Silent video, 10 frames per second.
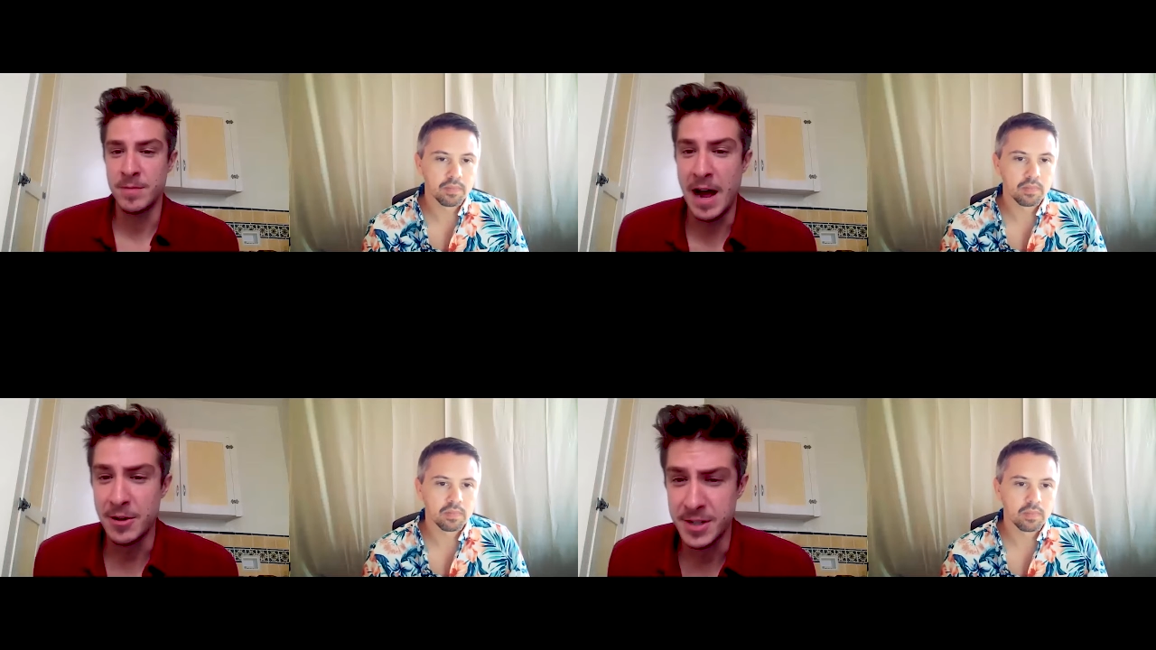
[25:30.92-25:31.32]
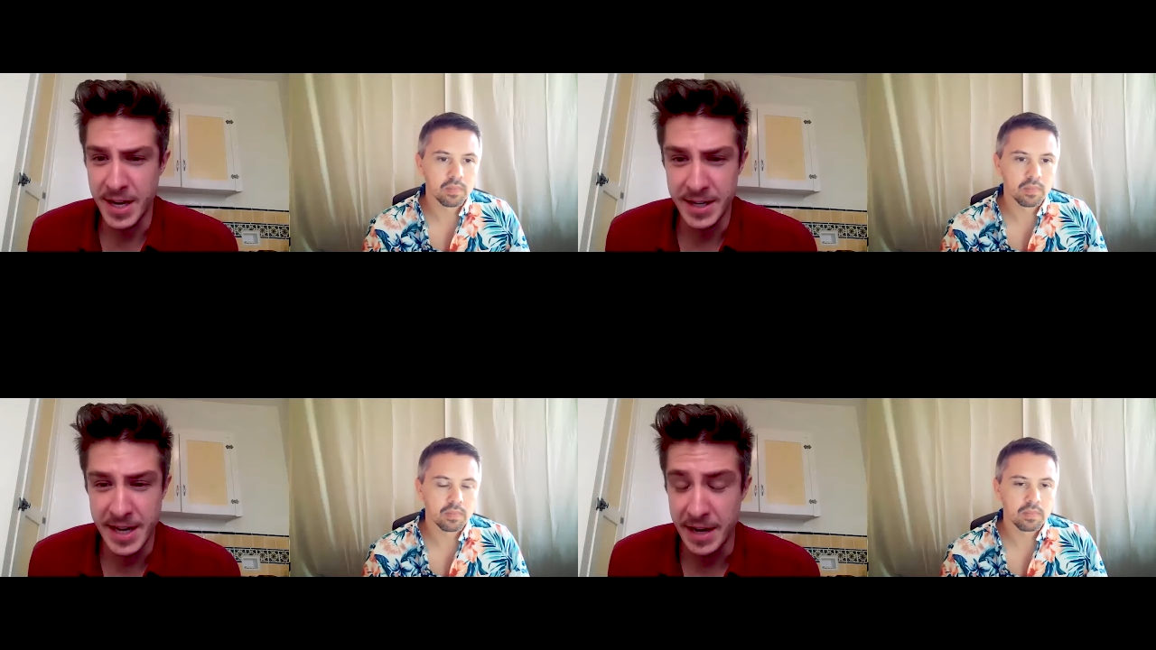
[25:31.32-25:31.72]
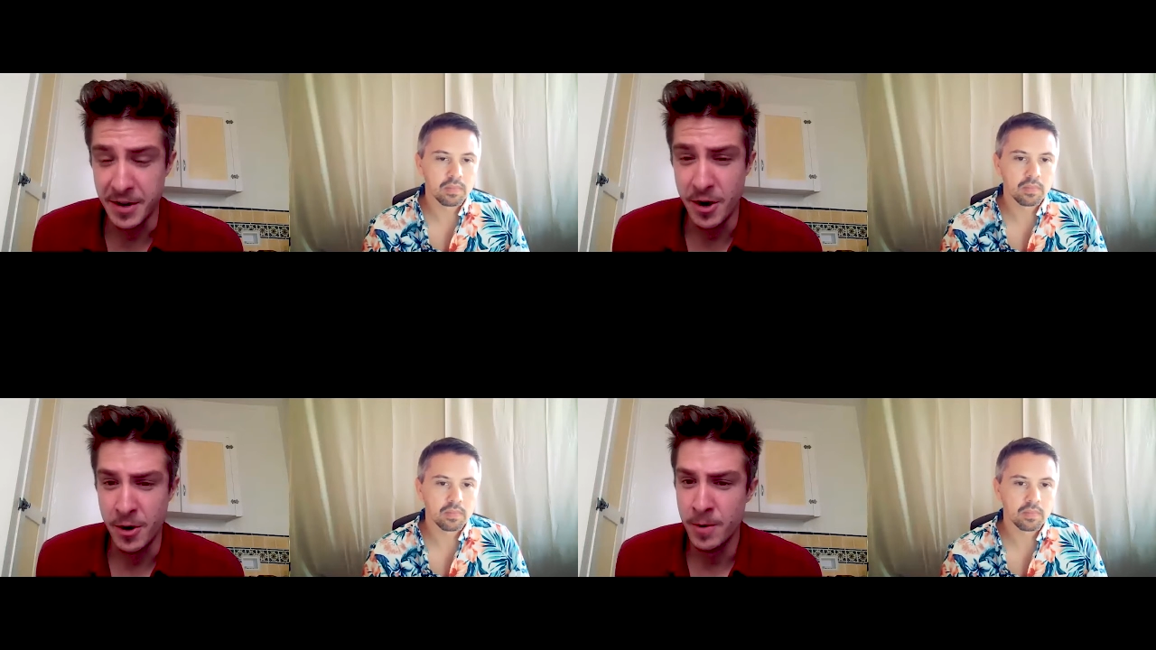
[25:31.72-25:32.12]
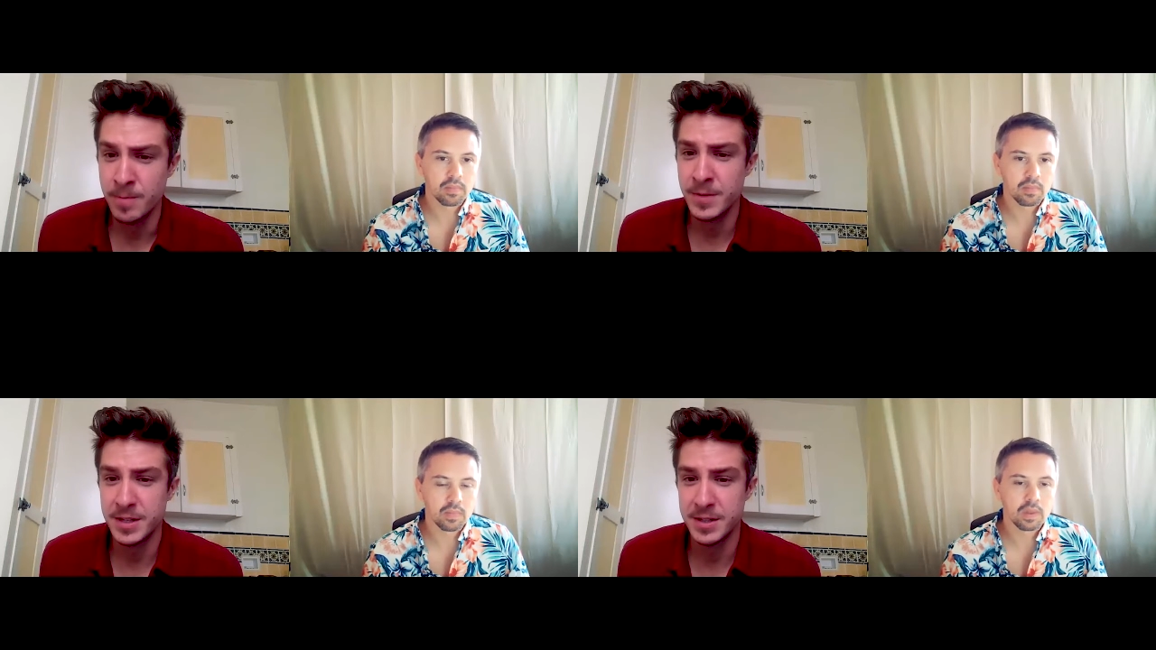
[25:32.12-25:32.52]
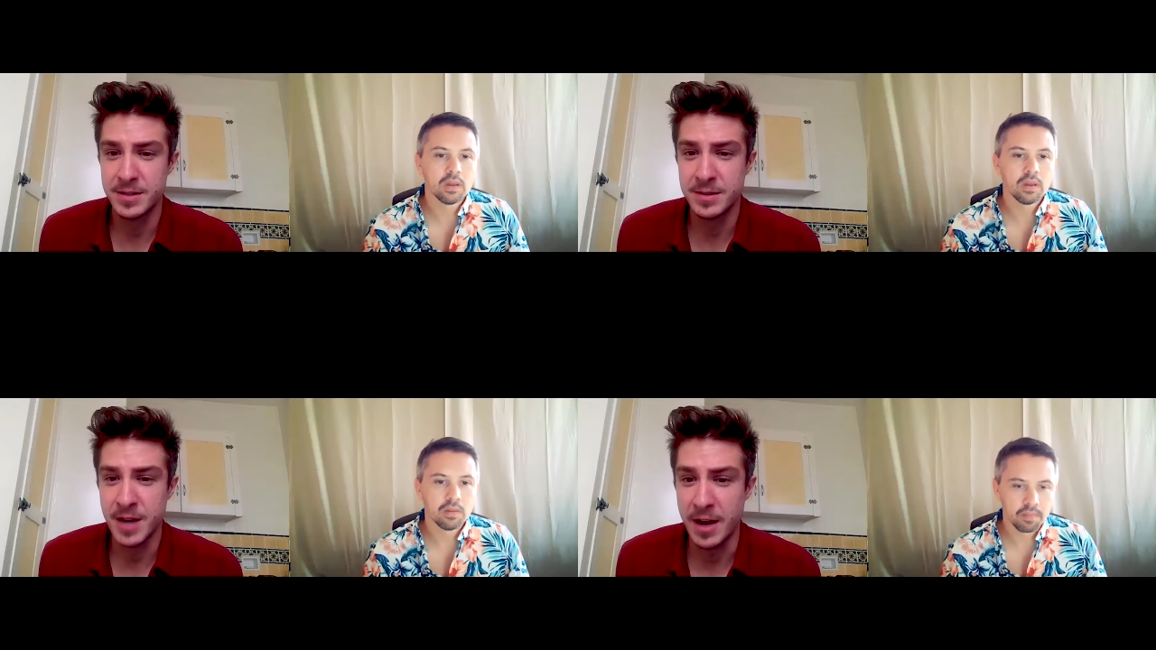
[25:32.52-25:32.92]
Speaker 1: outsite.co
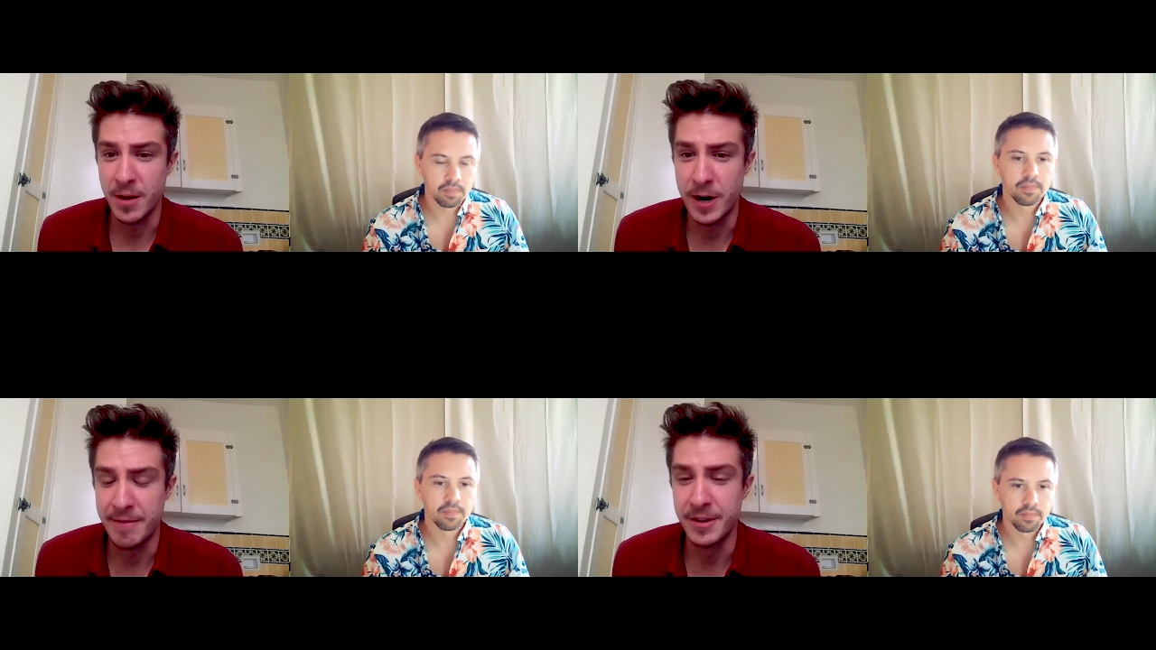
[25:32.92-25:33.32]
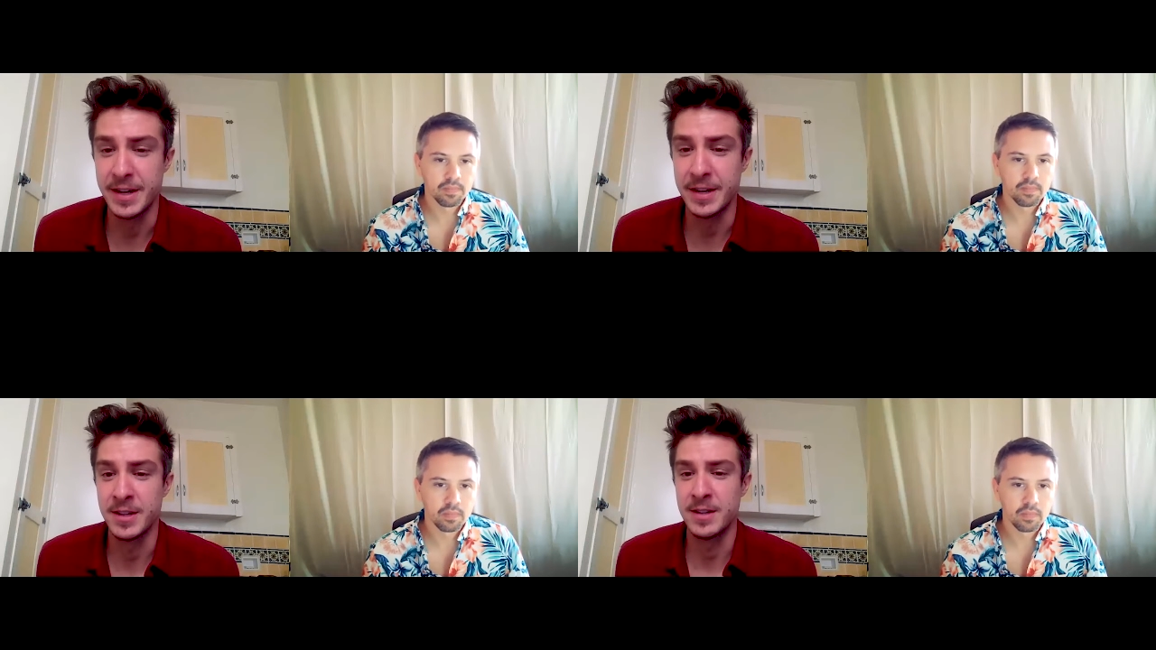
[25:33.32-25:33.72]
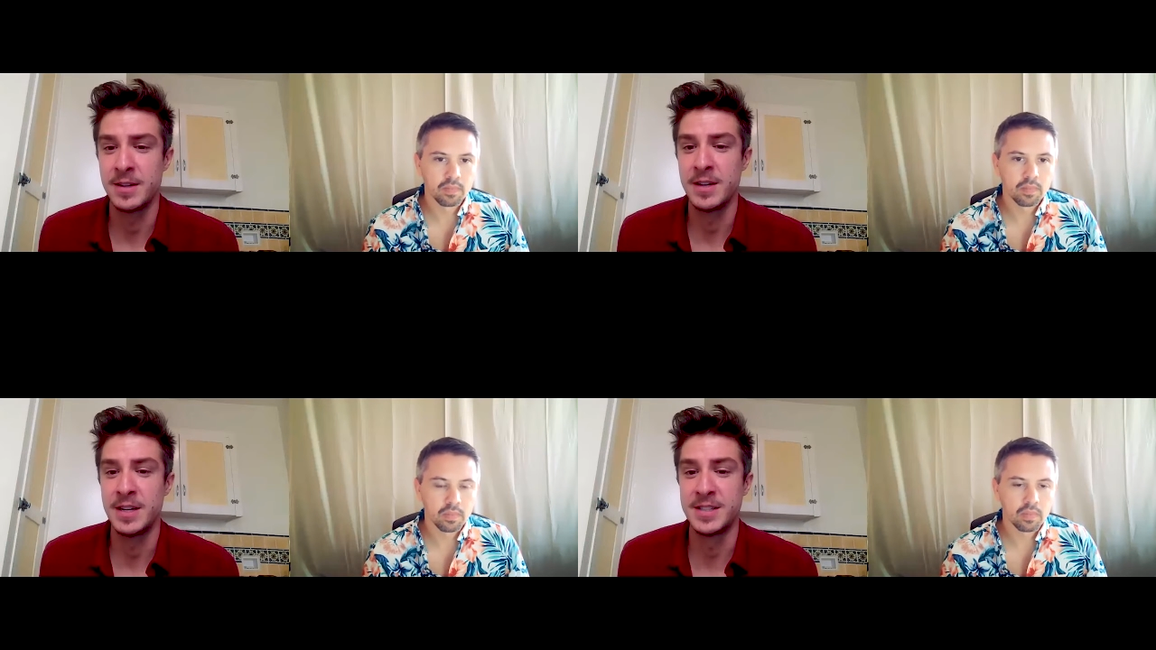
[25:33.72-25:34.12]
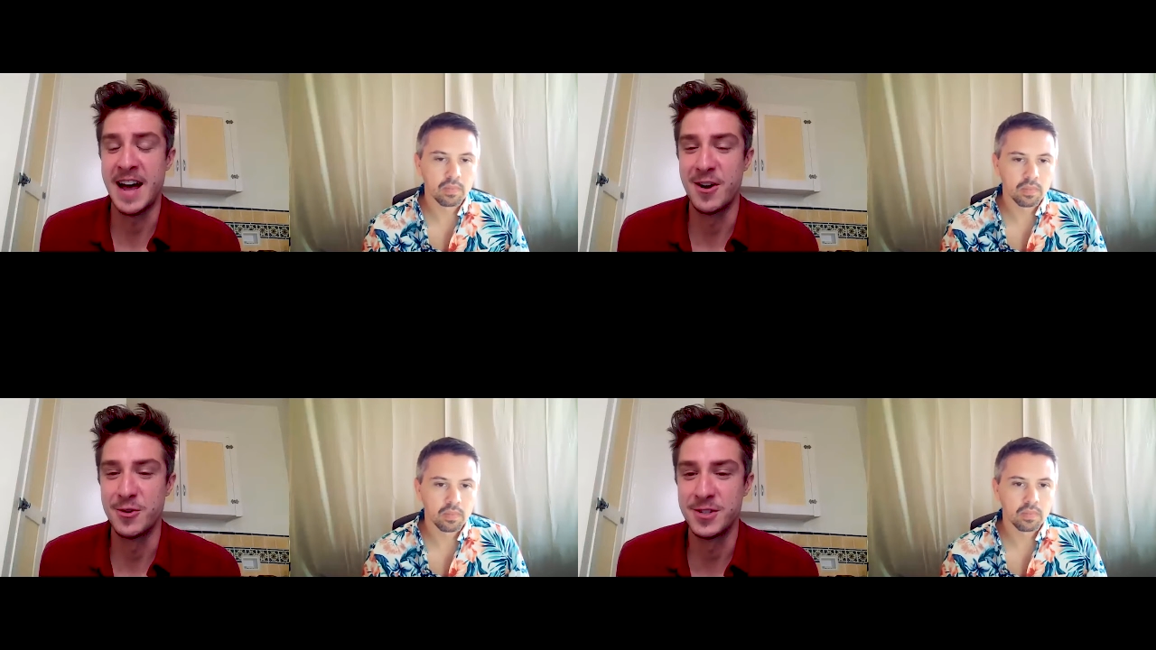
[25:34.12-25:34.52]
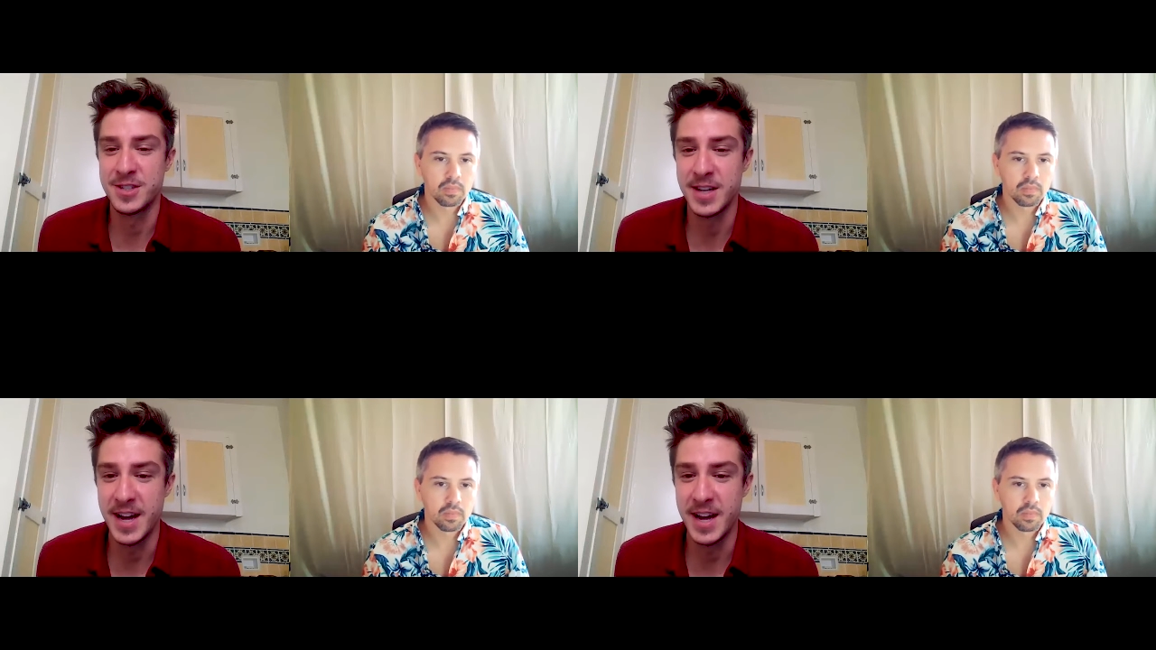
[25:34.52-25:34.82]
is kind of where everything is housed.